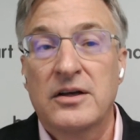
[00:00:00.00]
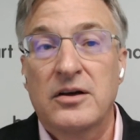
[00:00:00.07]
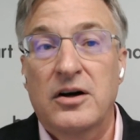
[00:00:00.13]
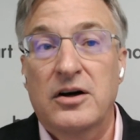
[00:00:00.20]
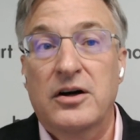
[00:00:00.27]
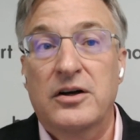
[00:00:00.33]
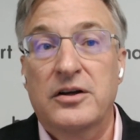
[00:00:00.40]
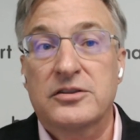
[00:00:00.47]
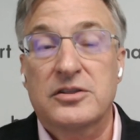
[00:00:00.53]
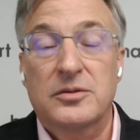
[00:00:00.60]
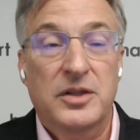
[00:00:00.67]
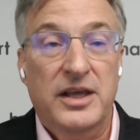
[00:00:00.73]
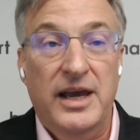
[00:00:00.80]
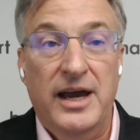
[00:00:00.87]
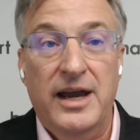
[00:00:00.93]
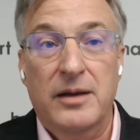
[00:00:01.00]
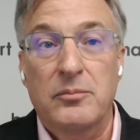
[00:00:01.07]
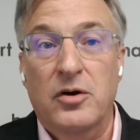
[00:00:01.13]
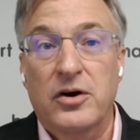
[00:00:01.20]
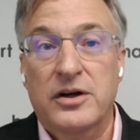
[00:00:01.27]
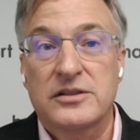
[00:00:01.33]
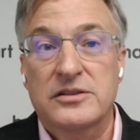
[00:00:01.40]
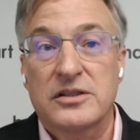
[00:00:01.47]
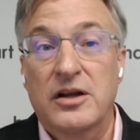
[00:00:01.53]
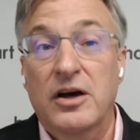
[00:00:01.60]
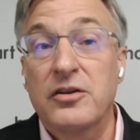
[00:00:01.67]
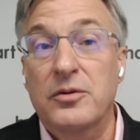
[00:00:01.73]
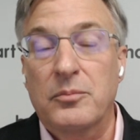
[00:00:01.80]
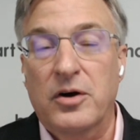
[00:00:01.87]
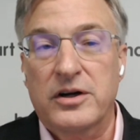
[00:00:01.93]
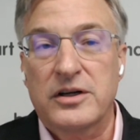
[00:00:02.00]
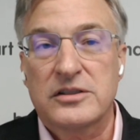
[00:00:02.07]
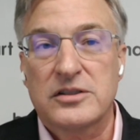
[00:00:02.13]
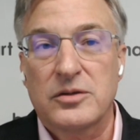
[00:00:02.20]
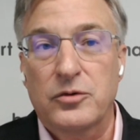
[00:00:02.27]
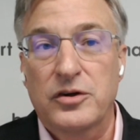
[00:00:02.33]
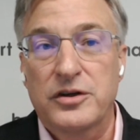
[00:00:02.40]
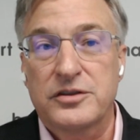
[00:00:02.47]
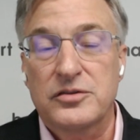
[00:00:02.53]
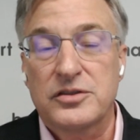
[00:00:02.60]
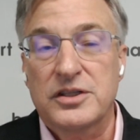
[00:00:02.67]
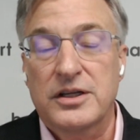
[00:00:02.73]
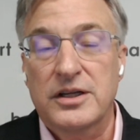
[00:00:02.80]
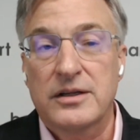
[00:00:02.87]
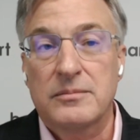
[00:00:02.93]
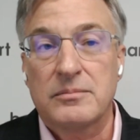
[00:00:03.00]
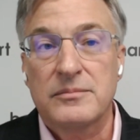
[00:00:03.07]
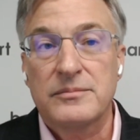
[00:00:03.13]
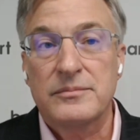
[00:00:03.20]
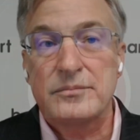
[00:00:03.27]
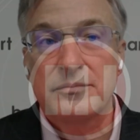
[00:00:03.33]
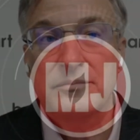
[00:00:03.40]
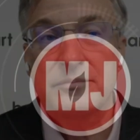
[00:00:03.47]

on some of the ag markets and other markets that we're interested in.